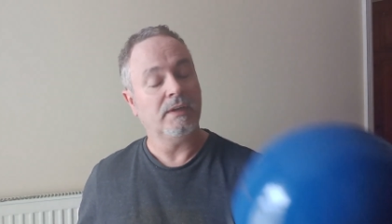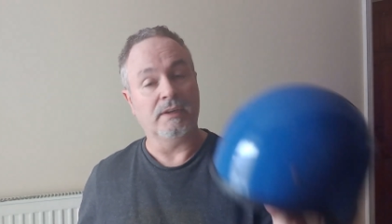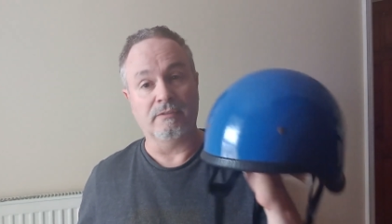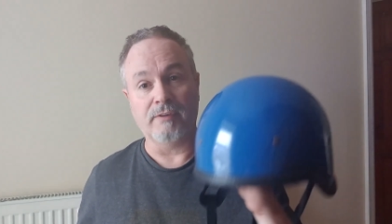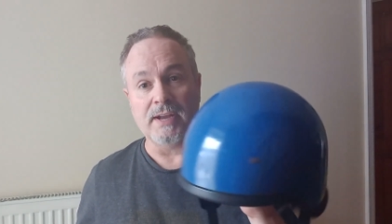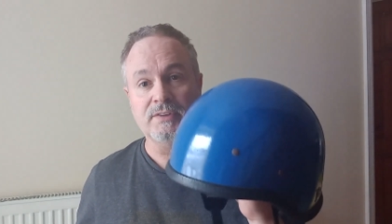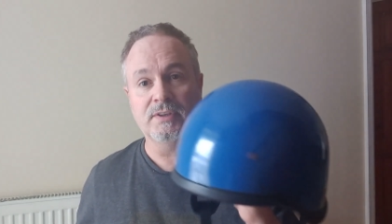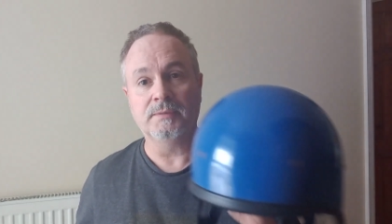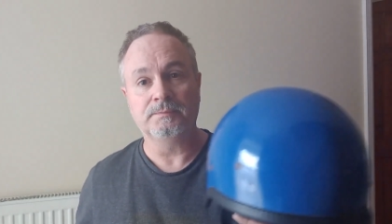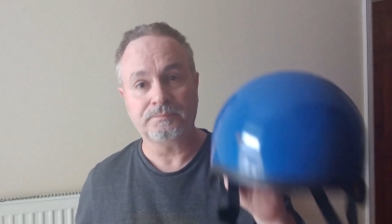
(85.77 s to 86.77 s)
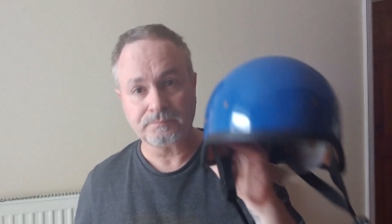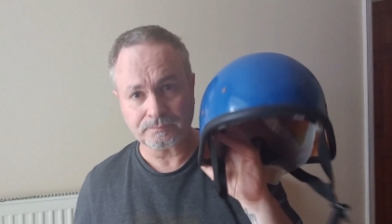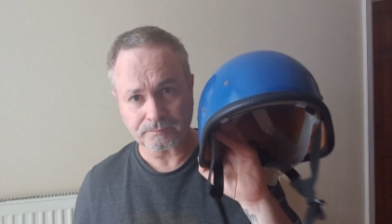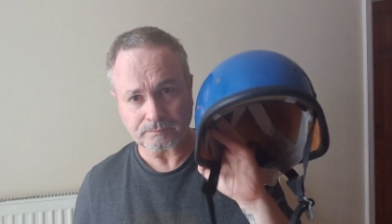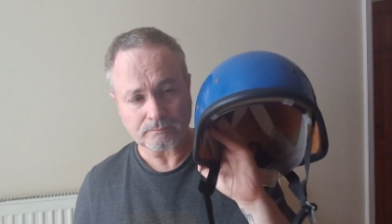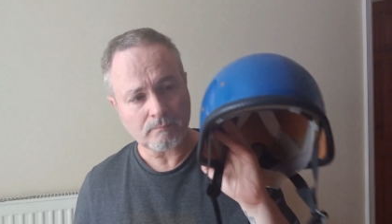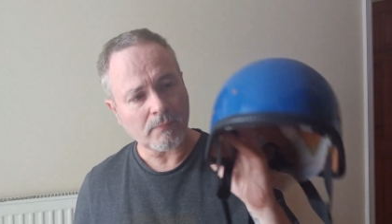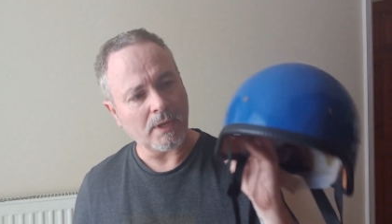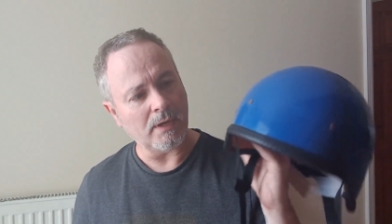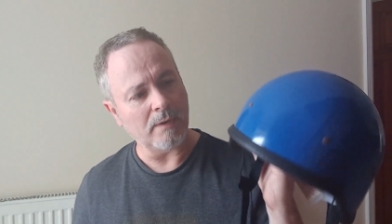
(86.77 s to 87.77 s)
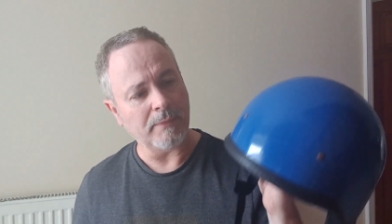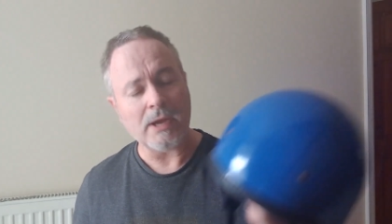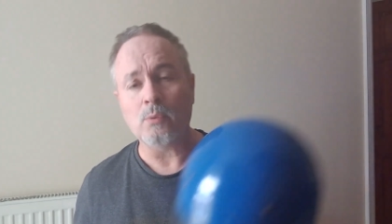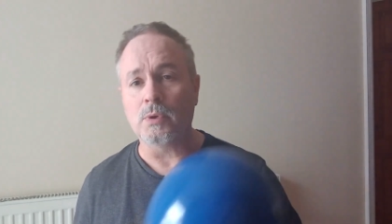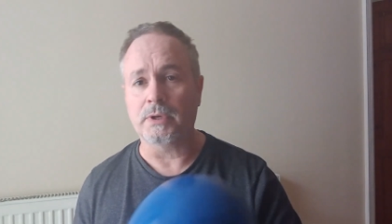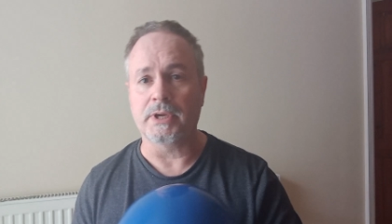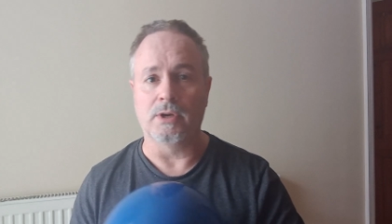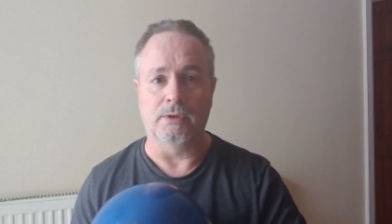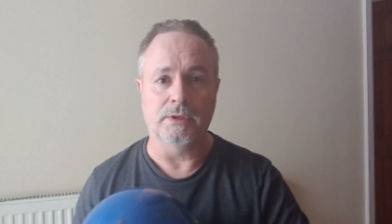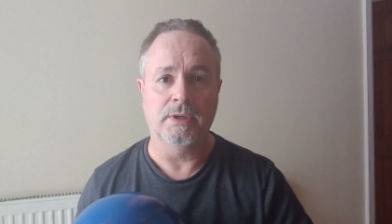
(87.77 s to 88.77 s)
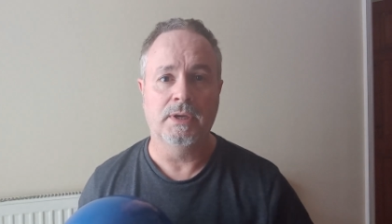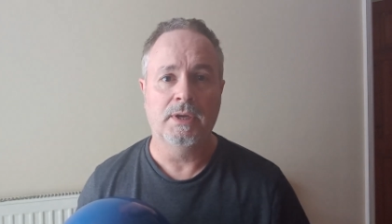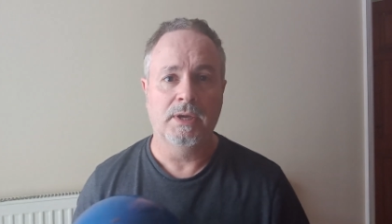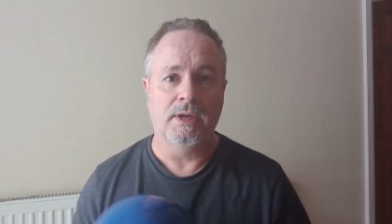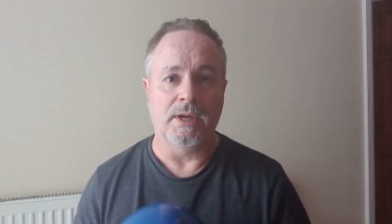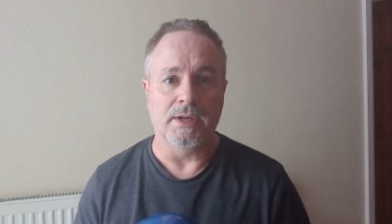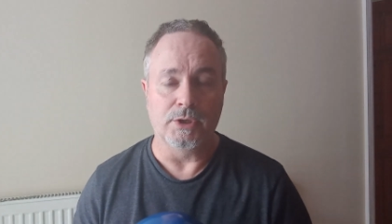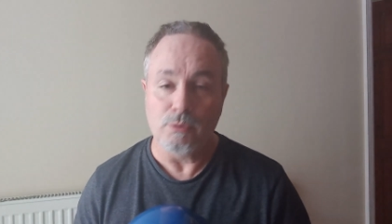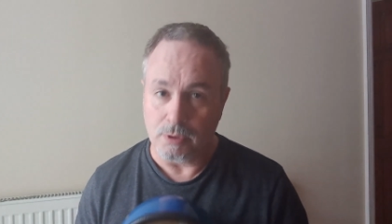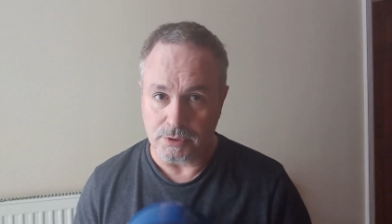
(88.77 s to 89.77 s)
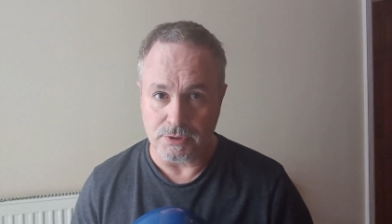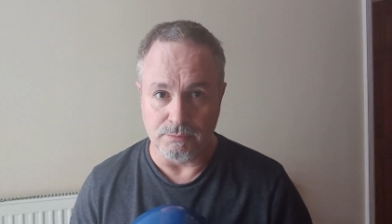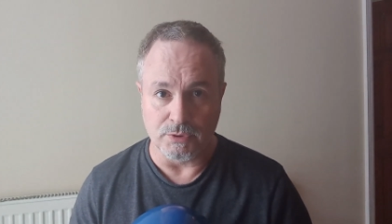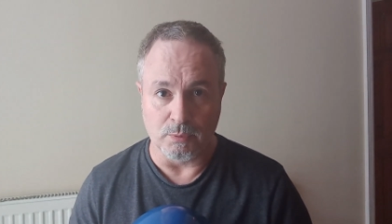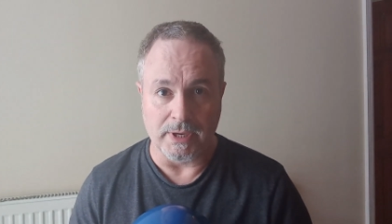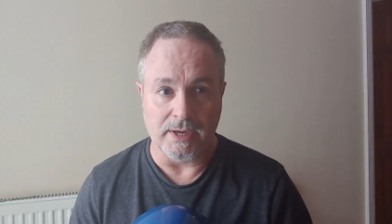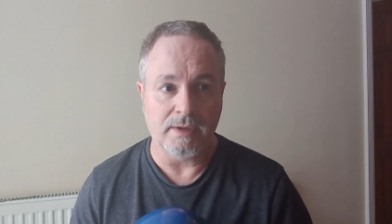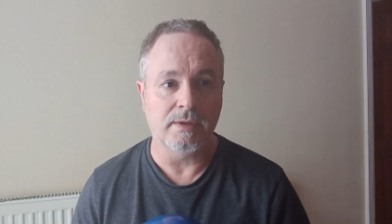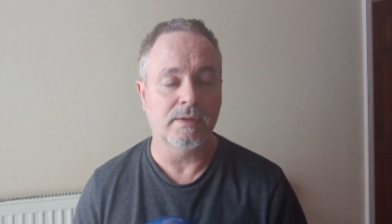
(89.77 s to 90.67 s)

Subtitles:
In fact, I'm now working on a new costume to wear,